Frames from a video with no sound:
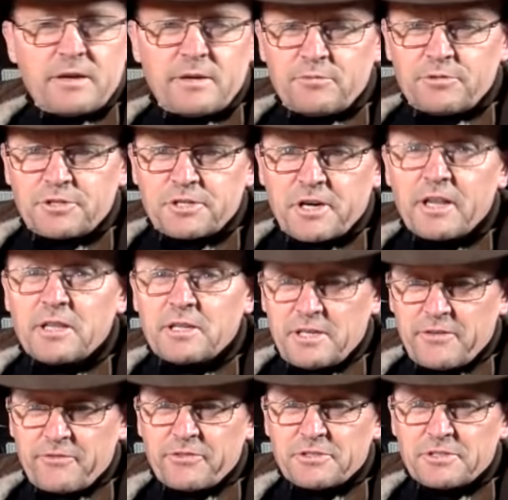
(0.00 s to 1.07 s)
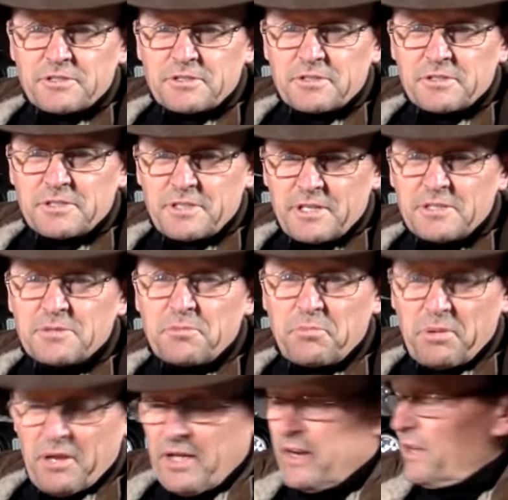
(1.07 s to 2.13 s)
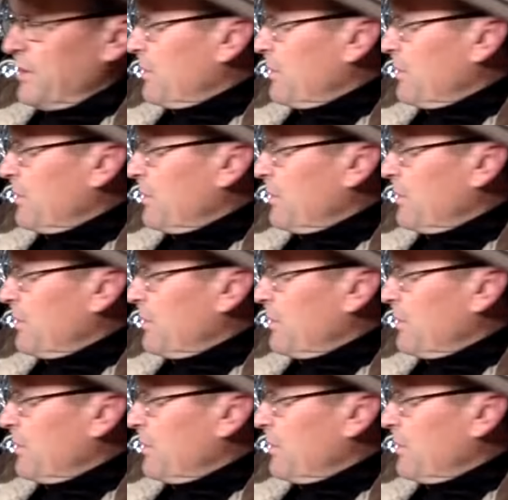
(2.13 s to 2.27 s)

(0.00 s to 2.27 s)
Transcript: and we'll show the differences because there's plenty